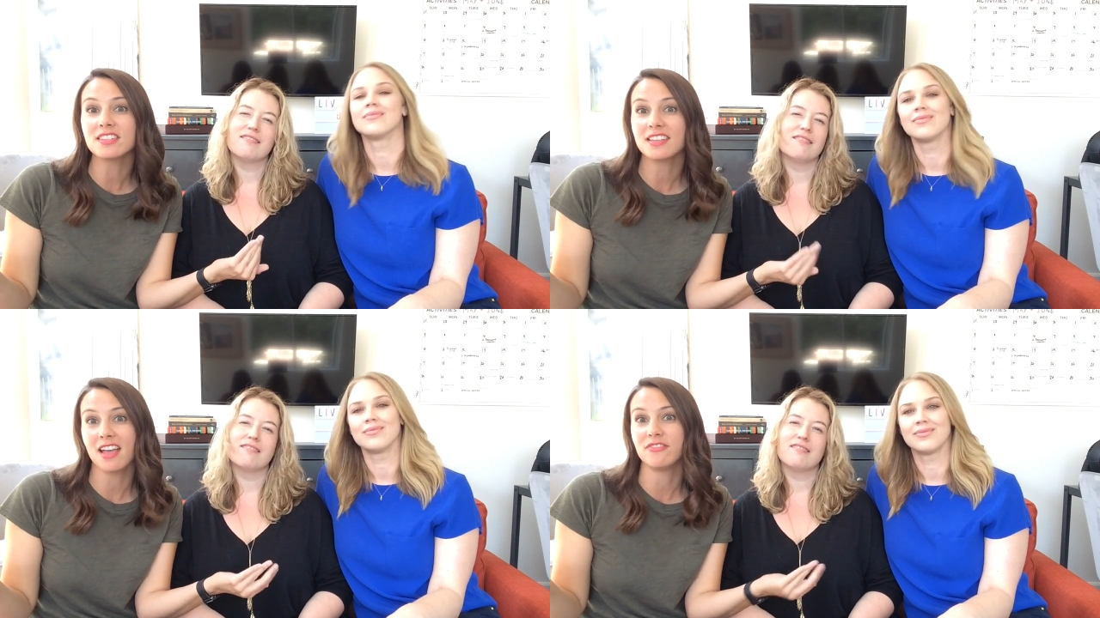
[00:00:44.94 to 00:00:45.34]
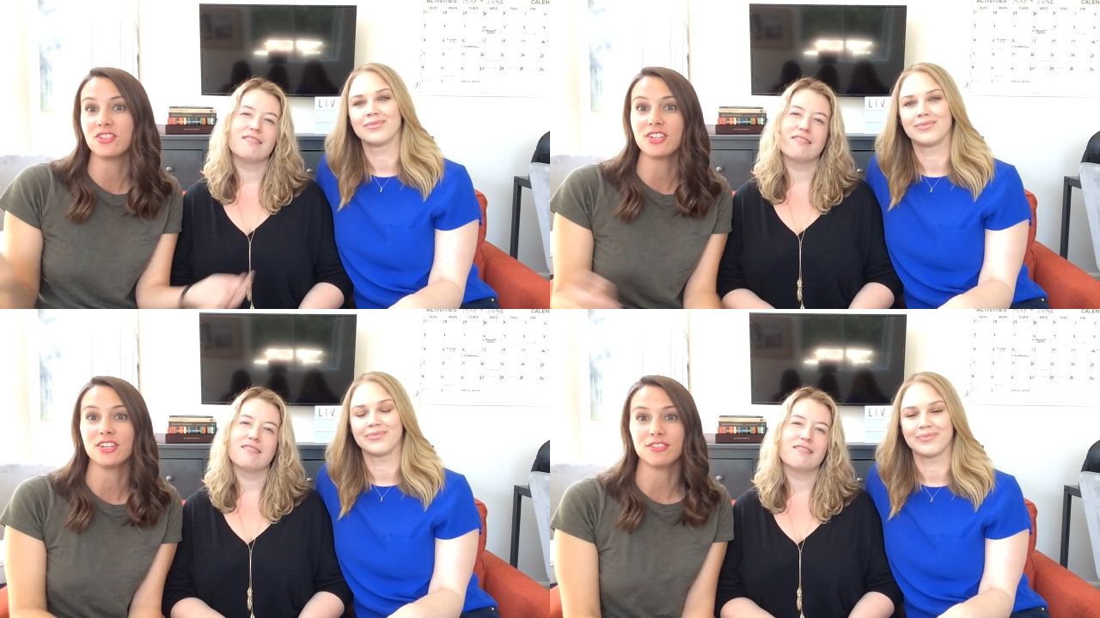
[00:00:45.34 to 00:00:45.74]
Speaker 1: in the
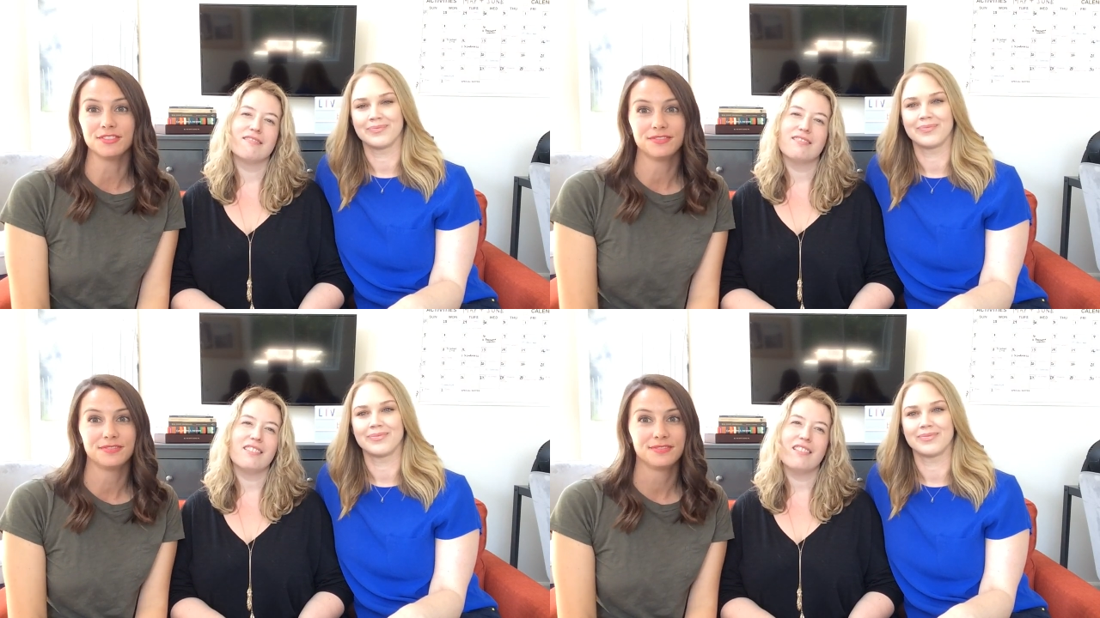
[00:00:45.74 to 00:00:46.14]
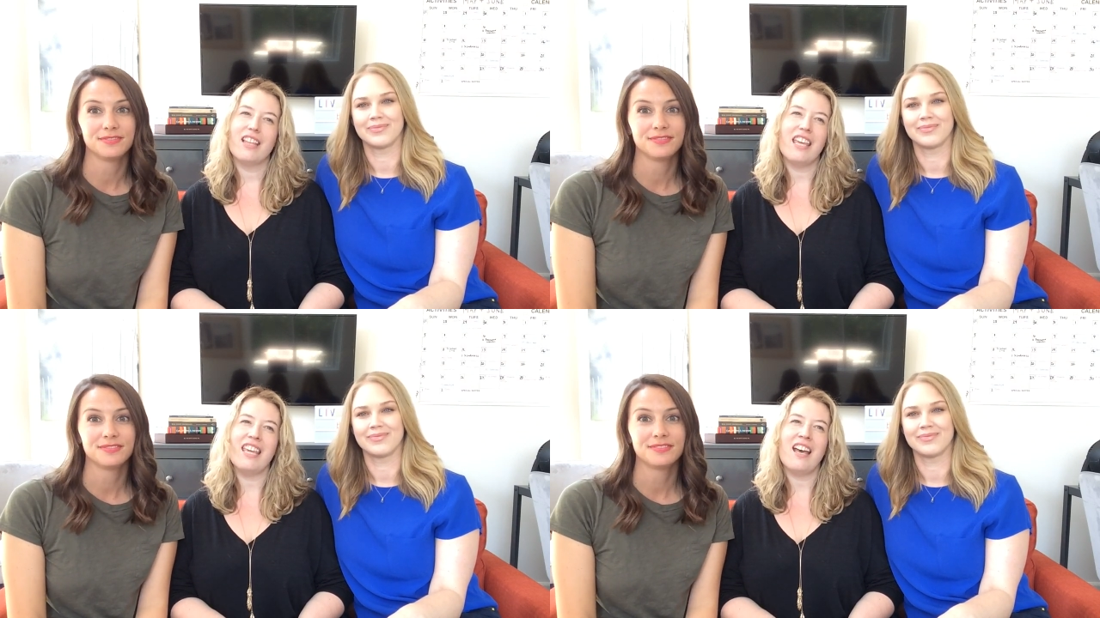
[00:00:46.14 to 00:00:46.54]
afternoon.
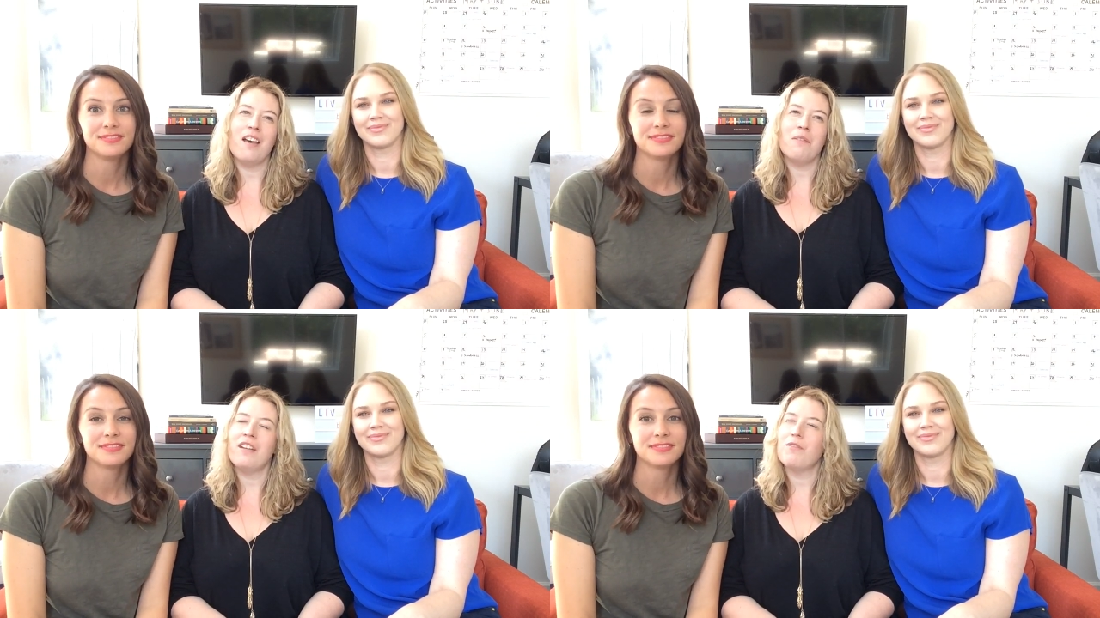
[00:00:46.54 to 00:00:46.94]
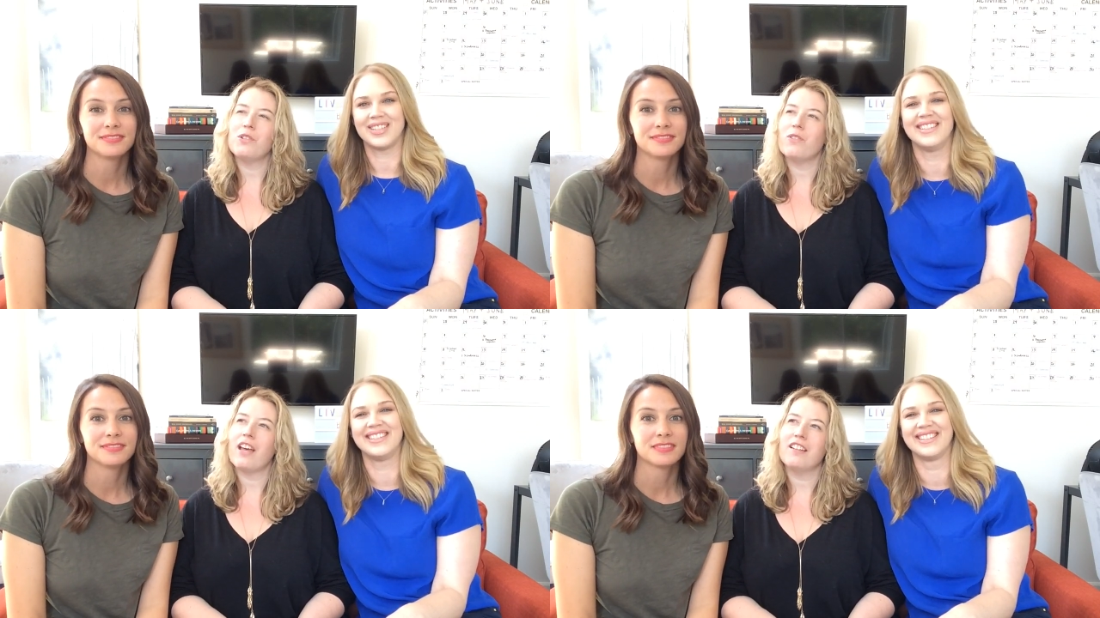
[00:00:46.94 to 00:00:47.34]
Yeah, I would never
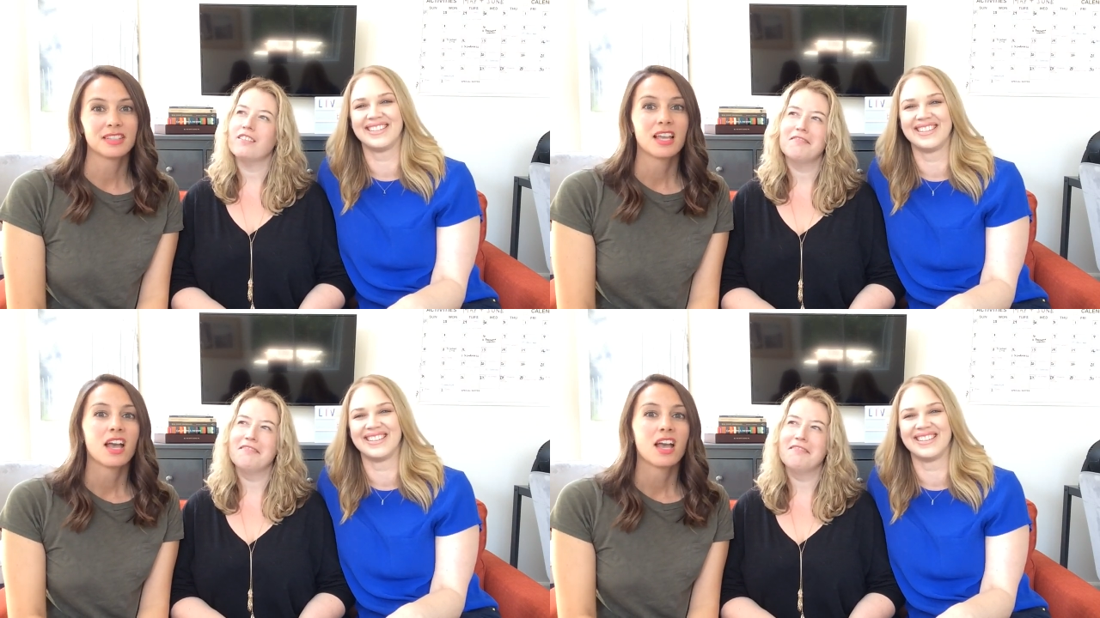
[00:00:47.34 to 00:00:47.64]
do that.